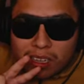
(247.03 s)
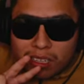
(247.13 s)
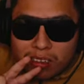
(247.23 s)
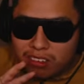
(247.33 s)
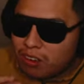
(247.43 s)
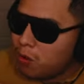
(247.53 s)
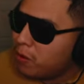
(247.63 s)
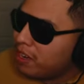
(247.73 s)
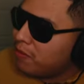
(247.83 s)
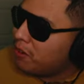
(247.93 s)
There's no
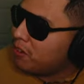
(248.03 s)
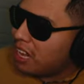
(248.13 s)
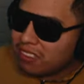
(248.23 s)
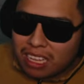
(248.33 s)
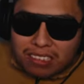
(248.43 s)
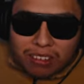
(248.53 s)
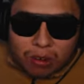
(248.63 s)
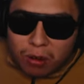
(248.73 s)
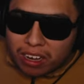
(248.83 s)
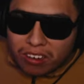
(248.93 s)
way, bro. That that's a new
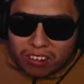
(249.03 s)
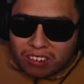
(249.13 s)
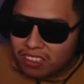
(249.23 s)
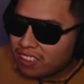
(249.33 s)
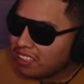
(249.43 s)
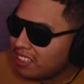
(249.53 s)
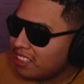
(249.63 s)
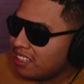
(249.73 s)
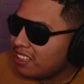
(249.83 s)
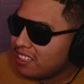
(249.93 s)
record.
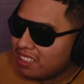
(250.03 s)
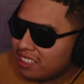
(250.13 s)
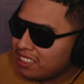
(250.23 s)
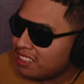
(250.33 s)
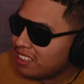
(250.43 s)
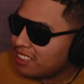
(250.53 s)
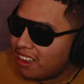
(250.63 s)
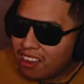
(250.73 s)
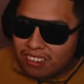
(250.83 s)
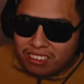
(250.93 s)

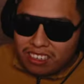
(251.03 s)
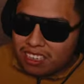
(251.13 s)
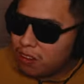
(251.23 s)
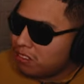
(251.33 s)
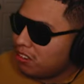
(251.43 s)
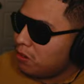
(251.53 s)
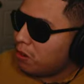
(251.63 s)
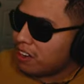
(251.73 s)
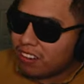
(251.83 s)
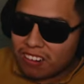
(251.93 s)
Nah, G, that was a new
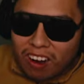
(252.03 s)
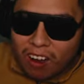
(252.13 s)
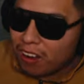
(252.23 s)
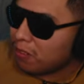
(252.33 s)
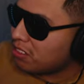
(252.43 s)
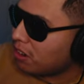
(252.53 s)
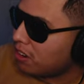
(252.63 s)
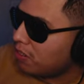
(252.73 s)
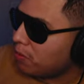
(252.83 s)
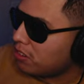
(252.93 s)
record. All right, what's our
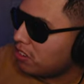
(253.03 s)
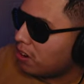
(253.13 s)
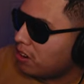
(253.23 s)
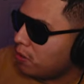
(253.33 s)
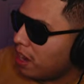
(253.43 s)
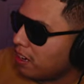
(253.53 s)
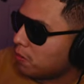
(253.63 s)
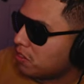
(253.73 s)
what's our new items?